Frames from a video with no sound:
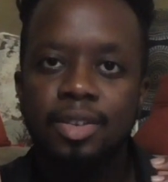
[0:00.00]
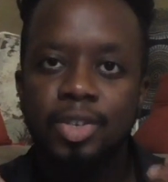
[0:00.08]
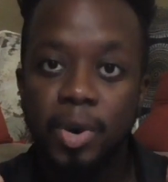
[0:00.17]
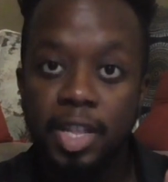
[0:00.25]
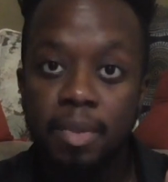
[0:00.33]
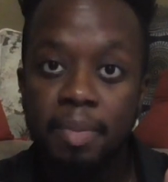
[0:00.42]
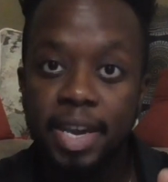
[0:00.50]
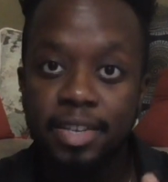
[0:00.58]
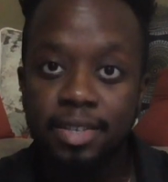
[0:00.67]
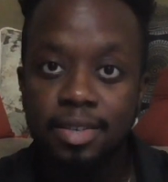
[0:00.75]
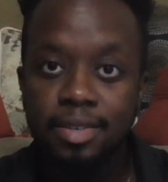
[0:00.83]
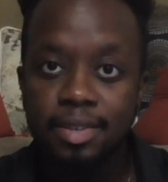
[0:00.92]
Join the
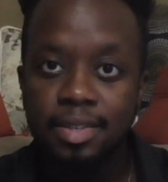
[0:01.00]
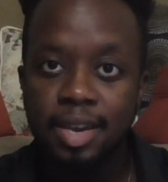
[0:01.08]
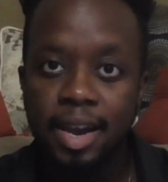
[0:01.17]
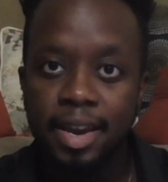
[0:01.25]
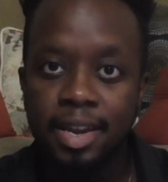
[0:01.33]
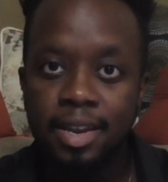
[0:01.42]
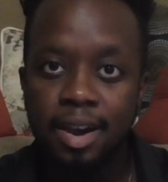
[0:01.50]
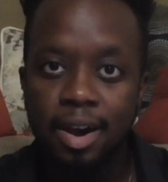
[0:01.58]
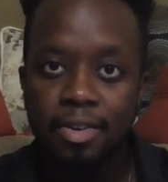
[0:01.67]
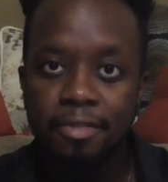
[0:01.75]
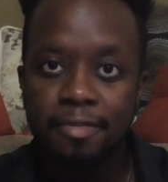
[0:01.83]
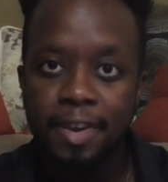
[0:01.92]
Magus Society
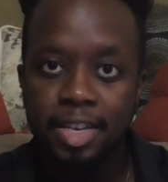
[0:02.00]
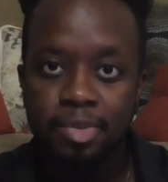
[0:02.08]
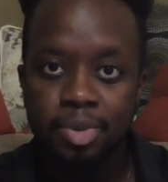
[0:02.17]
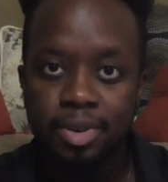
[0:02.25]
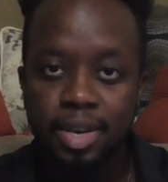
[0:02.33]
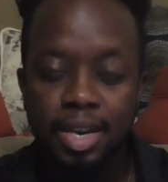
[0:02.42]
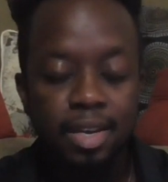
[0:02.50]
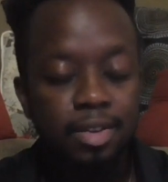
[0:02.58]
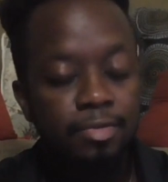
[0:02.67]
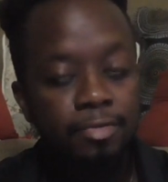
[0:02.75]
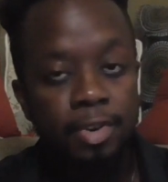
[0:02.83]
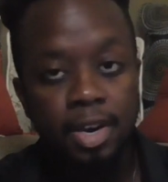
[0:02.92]
on Facebook. It
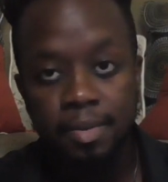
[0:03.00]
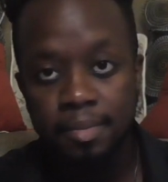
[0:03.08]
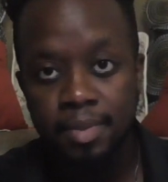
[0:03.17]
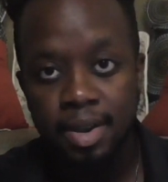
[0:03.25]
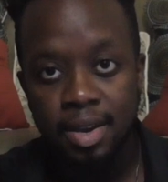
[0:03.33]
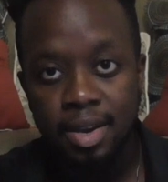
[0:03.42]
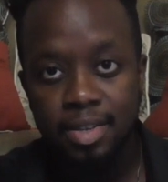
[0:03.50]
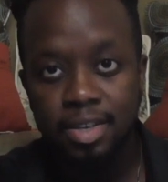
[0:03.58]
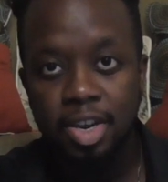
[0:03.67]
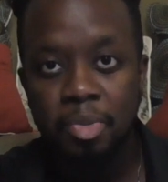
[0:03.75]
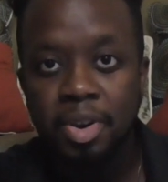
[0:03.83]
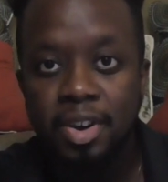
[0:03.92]
is free. It's
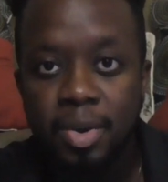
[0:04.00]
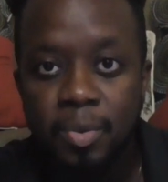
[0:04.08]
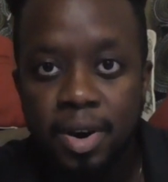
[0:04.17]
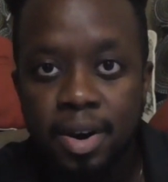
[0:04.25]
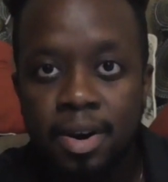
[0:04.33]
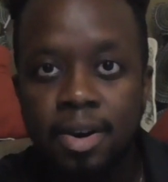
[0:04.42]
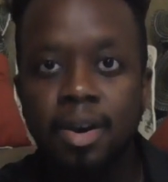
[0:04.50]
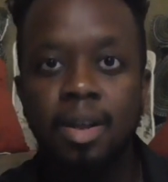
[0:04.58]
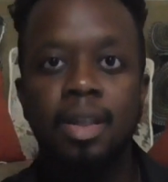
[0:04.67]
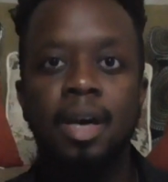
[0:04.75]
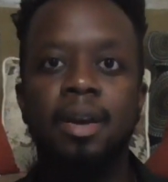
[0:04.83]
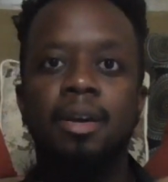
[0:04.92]
a community where a
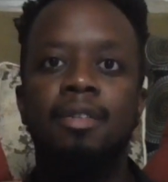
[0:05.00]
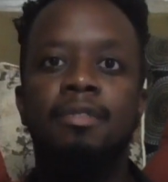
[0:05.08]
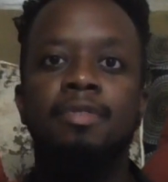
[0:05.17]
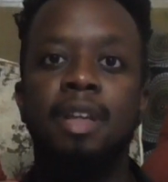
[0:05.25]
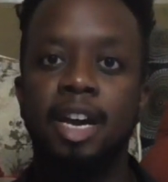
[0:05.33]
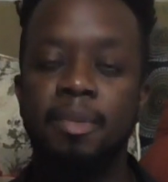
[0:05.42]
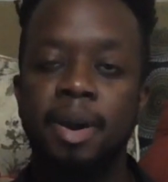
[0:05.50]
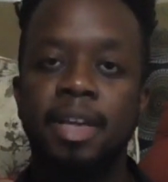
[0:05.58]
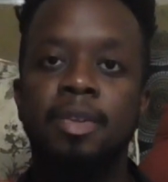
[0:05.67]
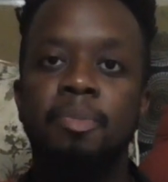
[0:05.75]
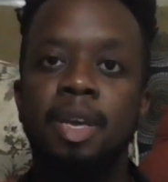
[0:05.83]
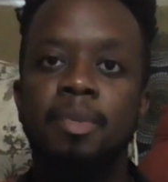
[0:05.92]
lot of
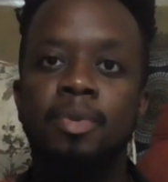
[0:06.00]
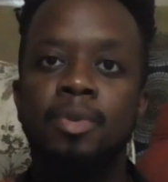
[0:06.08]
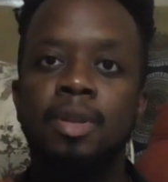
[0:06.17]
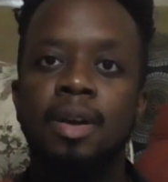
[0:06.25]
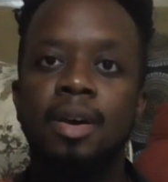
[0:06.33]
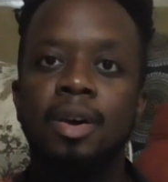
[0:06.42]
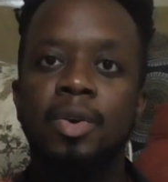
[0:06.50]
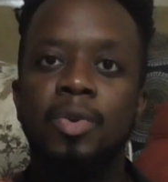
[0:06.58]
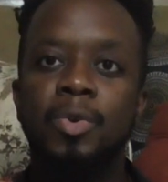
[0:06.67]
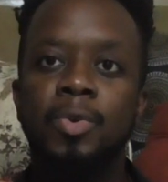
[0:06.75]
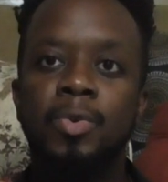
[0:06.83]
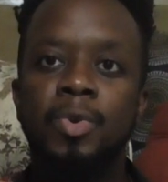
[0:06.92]
like-minded people
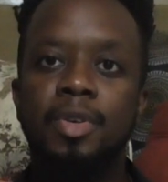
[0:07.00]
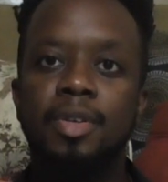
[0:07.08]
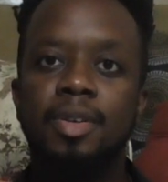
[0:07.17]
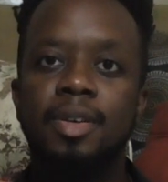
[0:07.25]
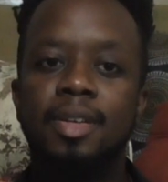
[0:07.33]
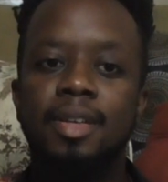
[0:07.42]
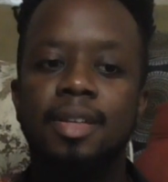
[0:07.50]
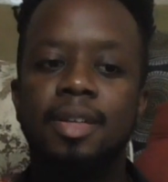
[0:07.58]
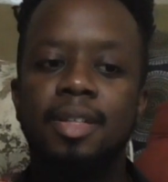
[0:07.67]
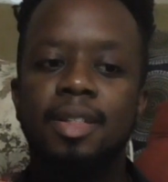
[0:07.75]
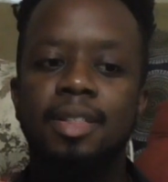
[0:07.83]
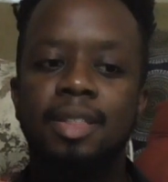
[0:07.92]

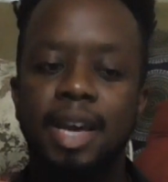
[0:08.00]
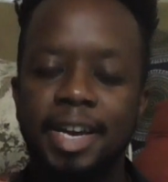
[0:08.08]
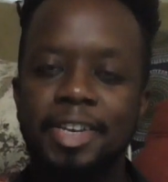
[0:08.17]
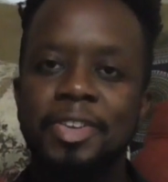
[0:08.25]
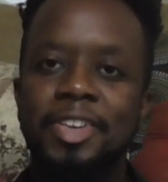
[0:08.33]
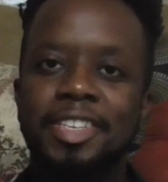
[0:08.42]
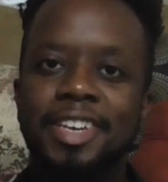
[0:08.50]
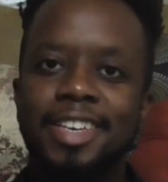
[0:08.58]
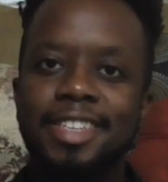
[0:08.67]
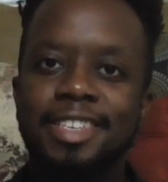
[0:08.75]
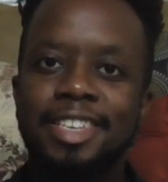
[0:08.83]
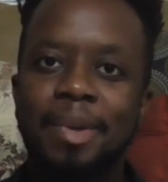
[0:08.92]
who like to
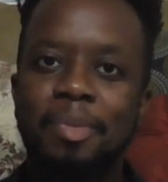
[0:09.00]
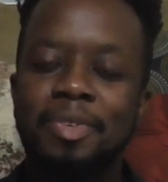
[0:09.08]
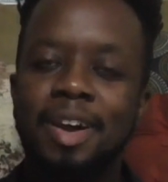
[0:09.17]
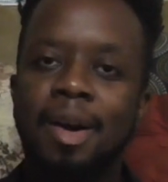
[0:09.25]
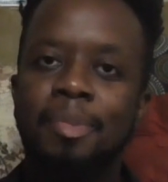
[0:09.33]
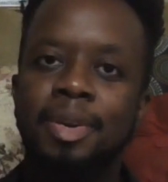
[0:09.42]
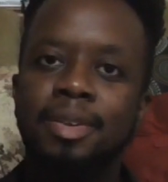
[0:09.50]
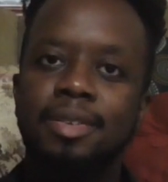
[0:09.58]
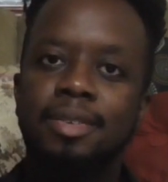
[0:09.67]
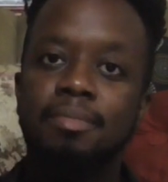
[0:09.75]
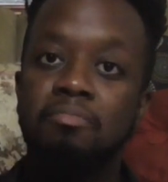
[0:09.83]
discuss these type of topics,